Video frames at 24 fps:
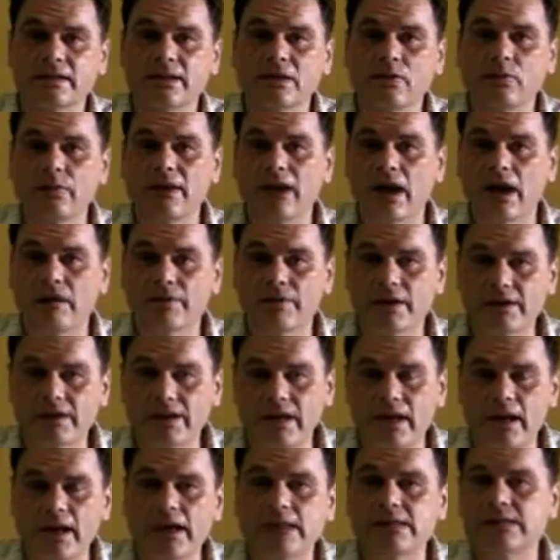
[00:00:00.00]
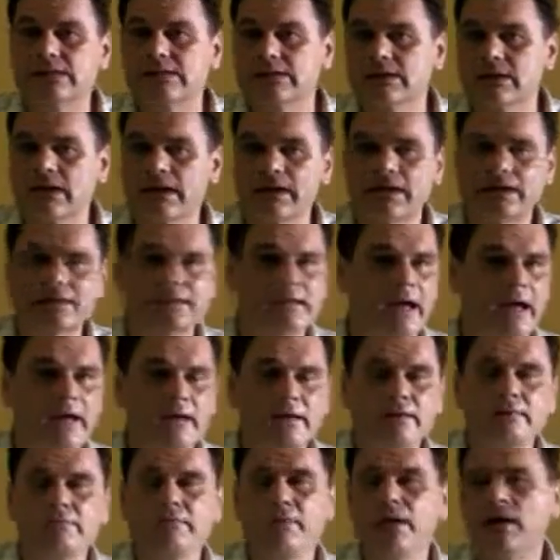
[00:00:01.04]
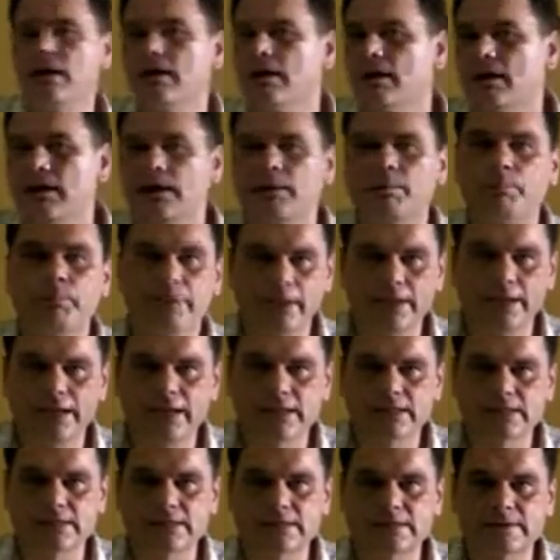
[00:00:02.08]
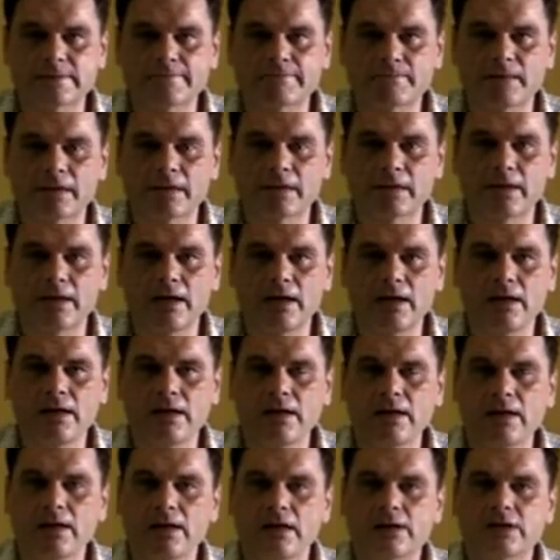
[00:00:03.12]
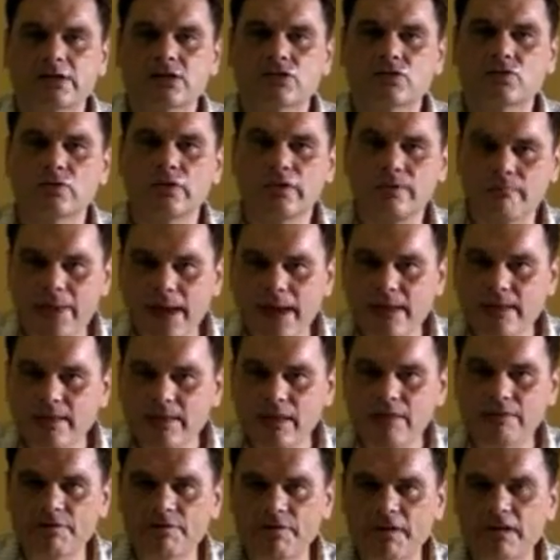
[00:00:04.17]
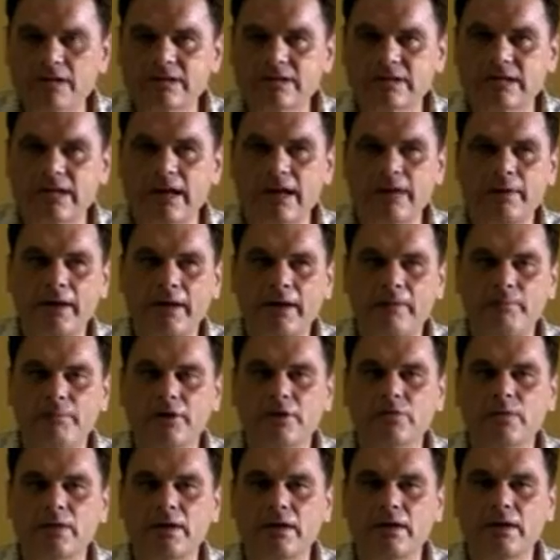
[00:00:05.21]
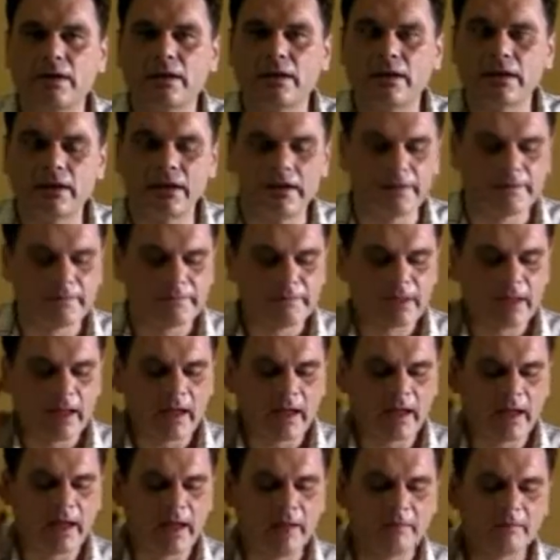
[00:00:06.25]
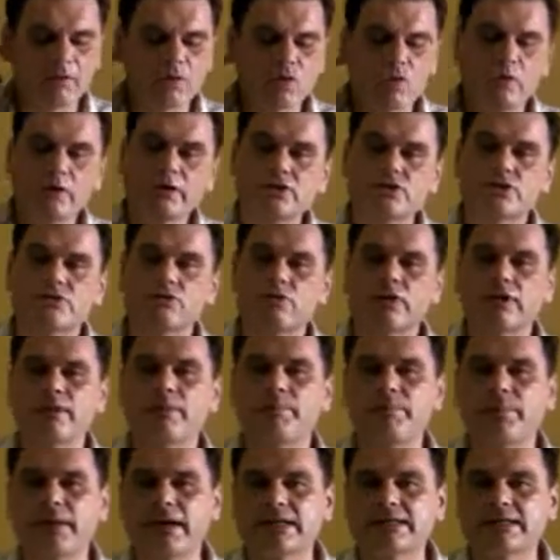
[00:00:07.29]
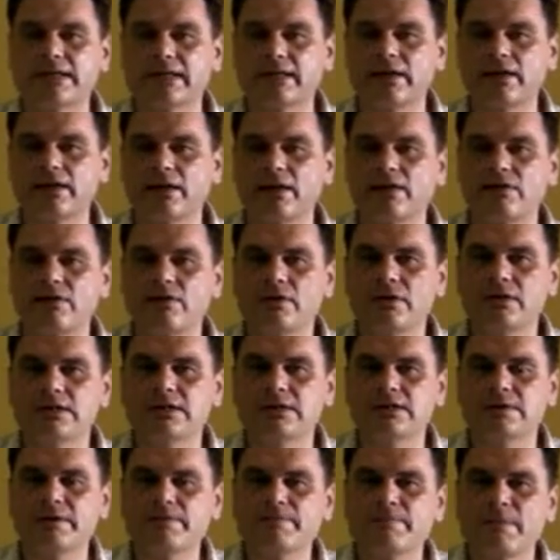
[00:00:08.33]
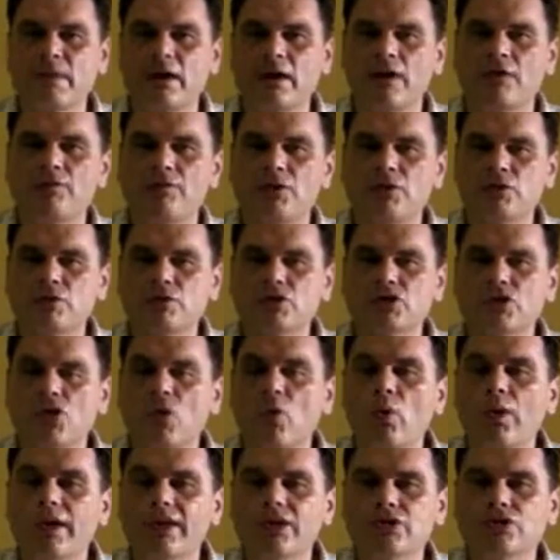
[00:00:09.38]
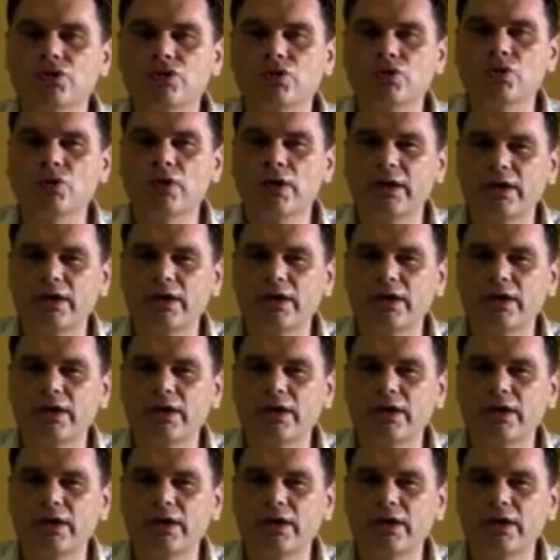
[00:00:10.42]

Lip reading: We have a date and a time and a place. Okay? So the main difference between the going to and the present continuous, if we use going to,